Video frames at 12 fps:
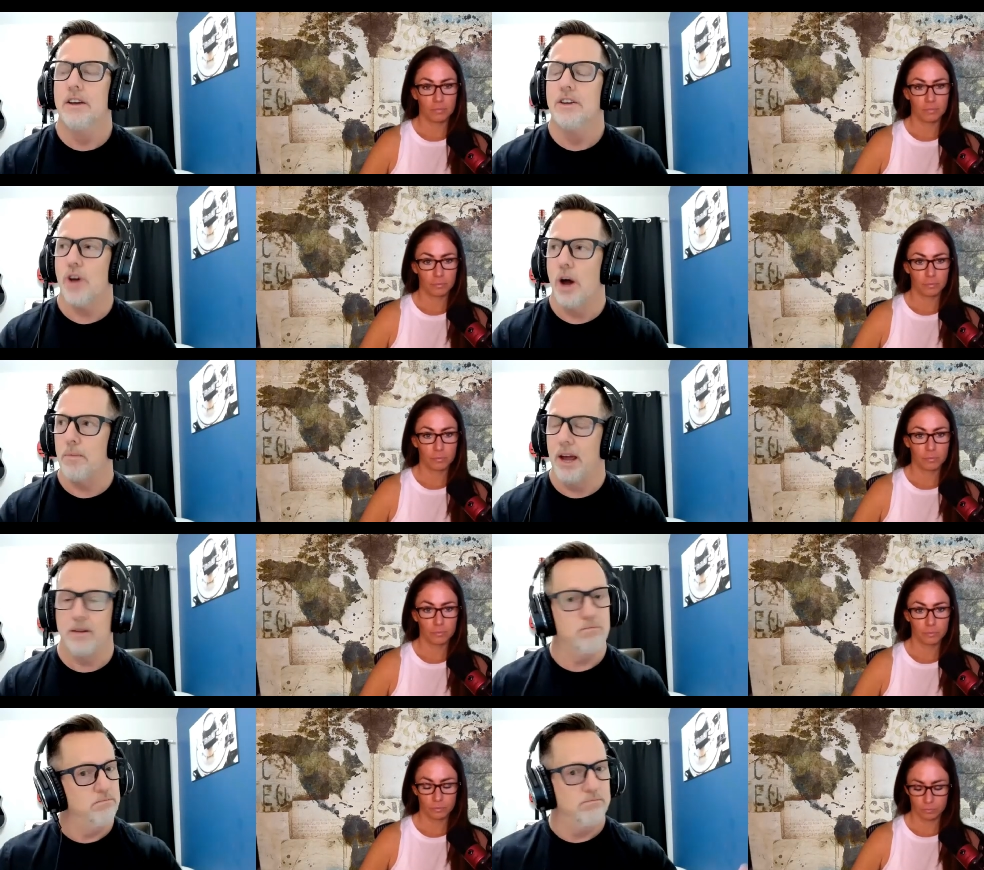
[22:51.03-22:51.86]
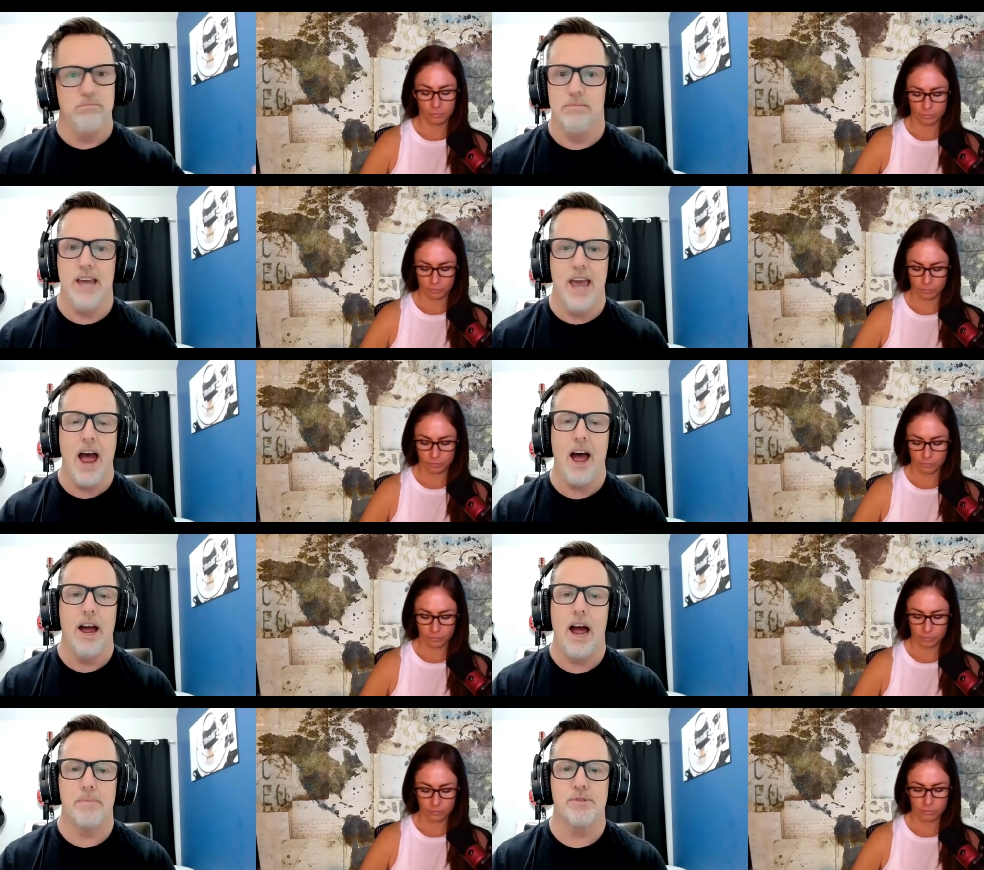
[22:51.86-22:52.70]
Speaker 1: So I'm like,
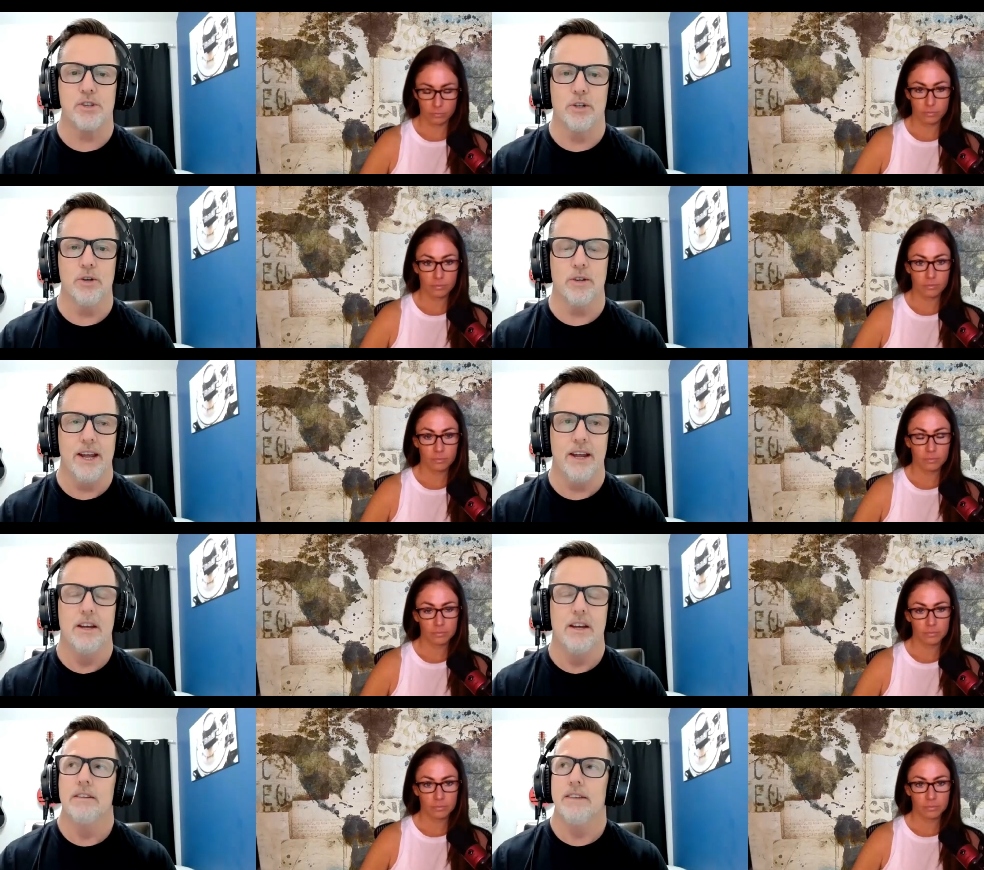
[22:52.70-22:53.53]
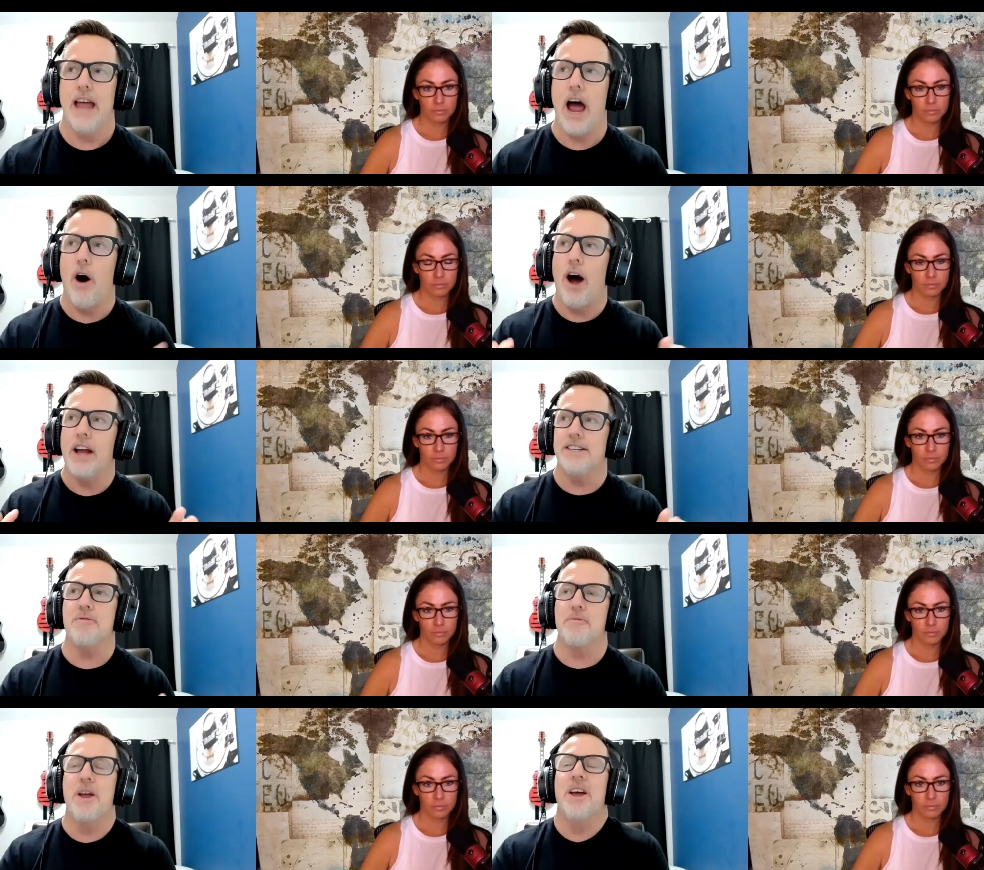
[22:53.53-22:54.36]
yeah, absolutely. Now, I
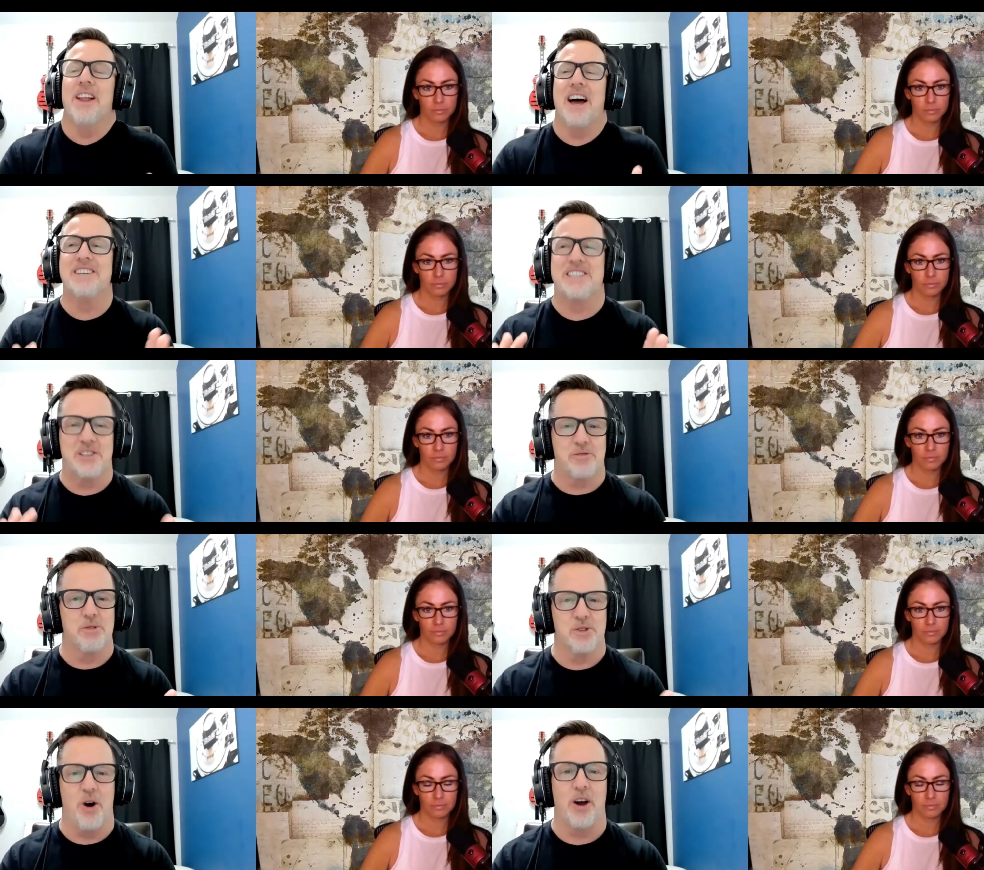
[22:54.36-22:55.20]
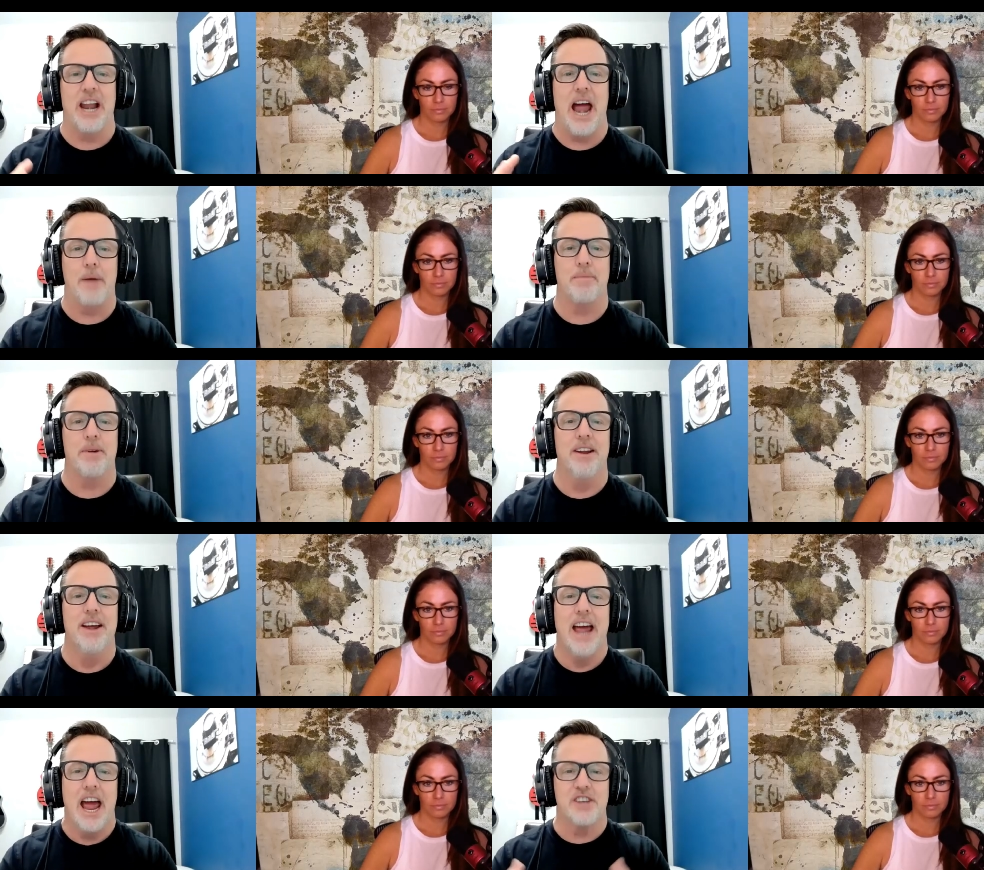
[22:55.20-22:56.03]
didn't realize this was all going to
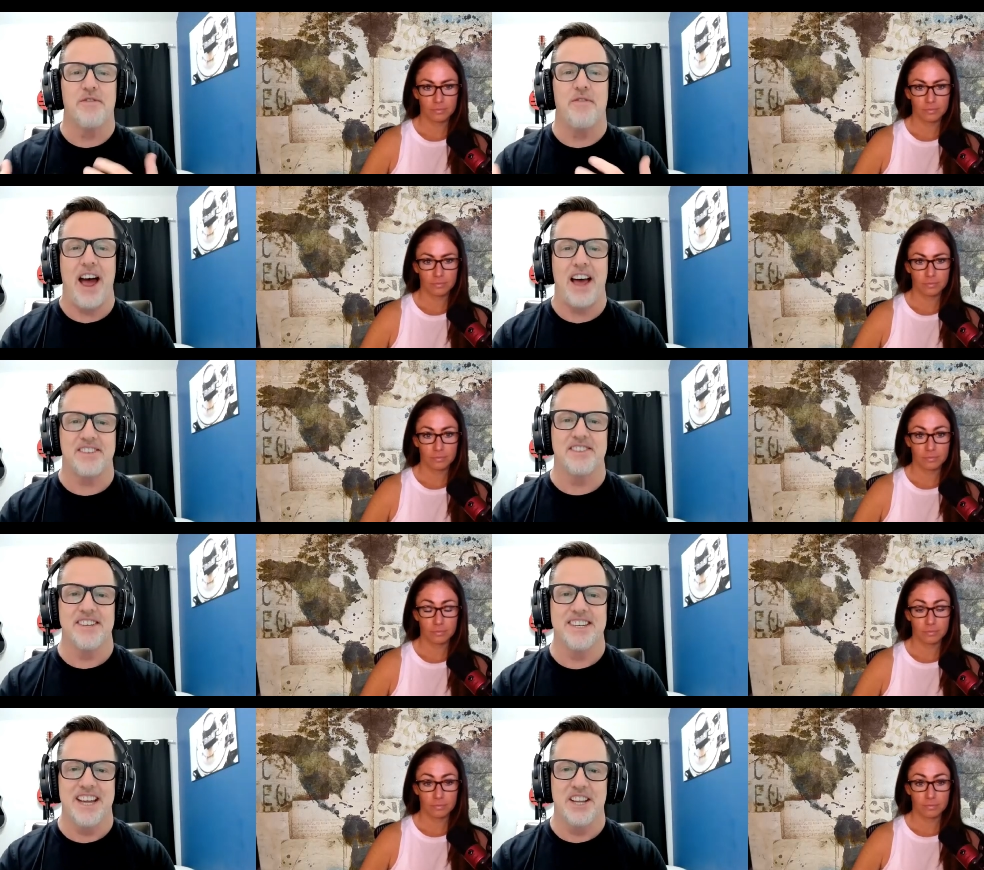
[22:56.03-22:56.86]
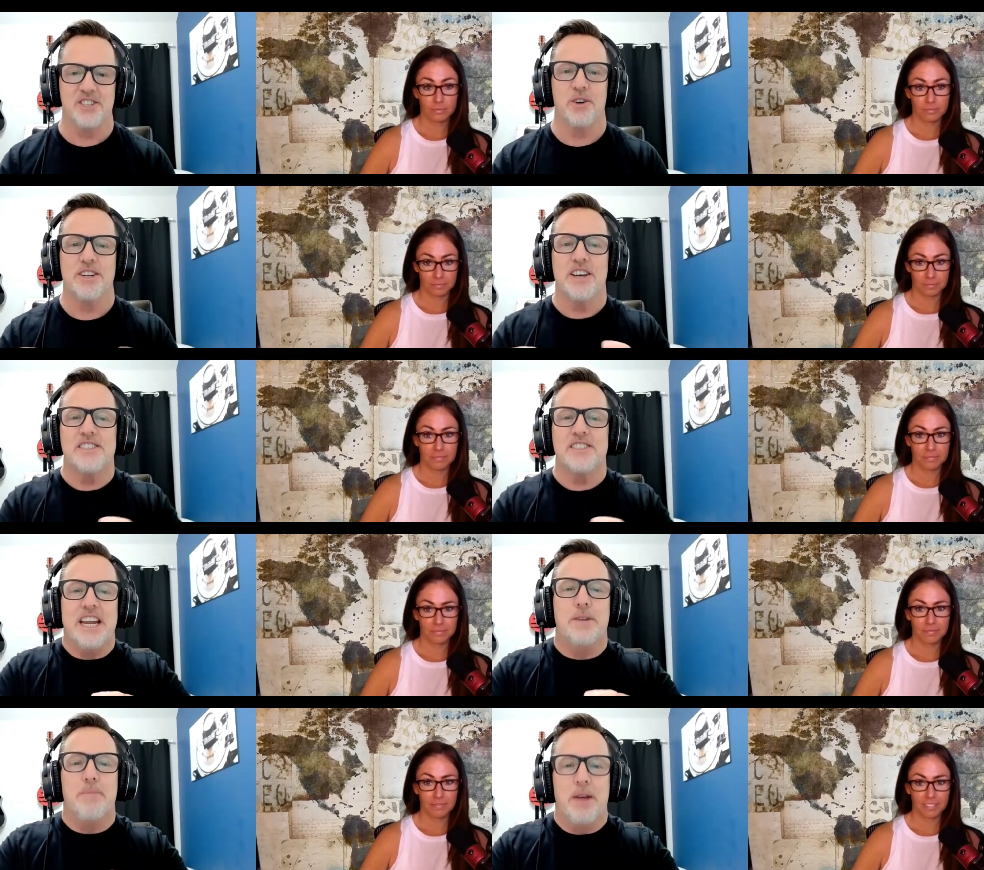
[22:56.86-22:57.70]
happen as fast as it did. So it doesn't
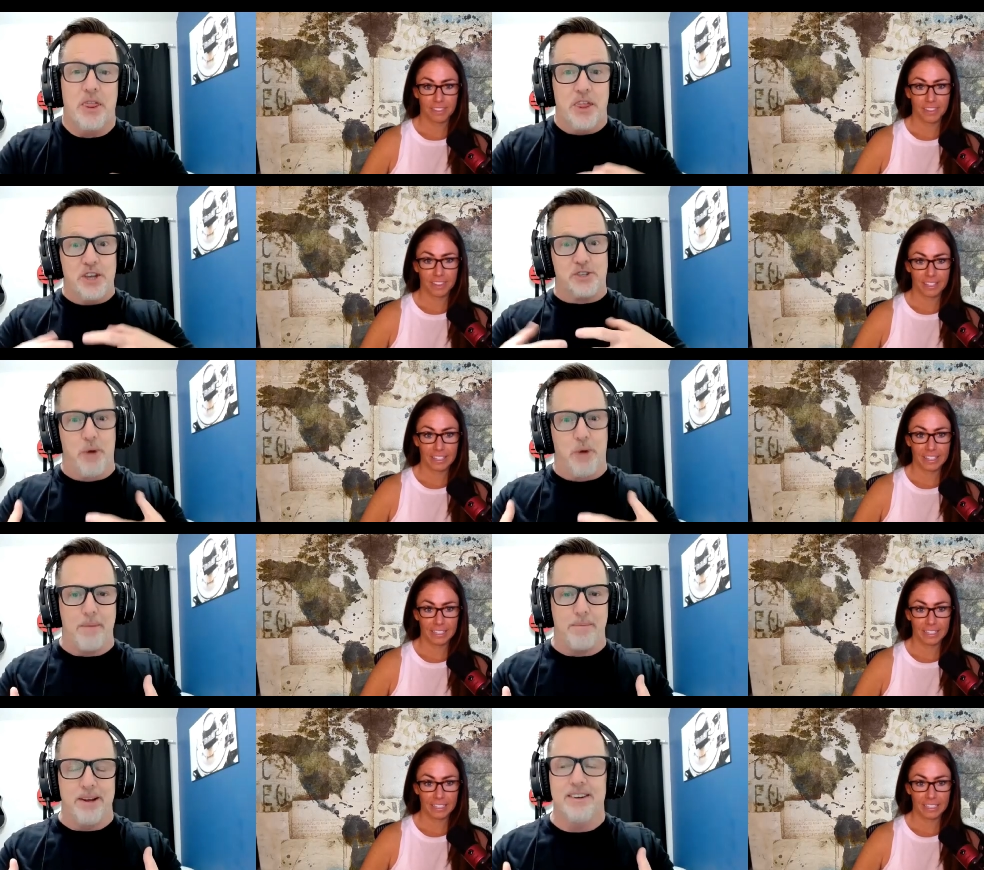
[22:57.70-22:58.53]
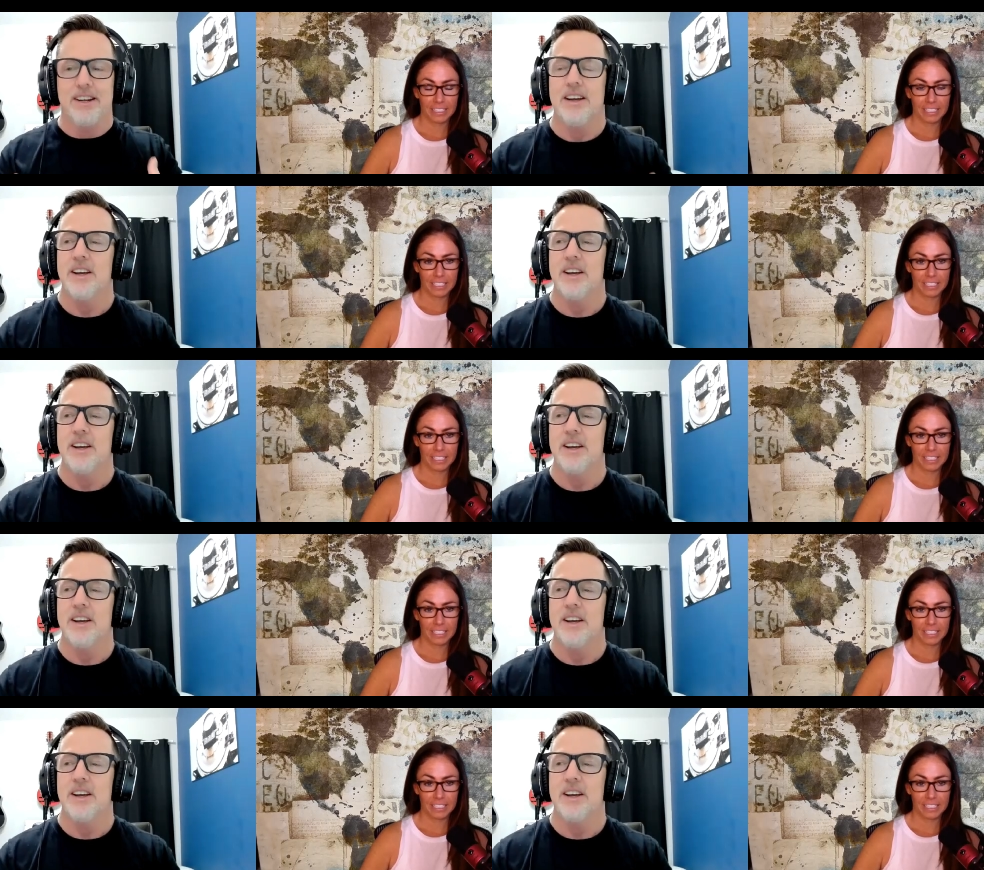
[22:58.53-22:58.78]
need to be this rapid,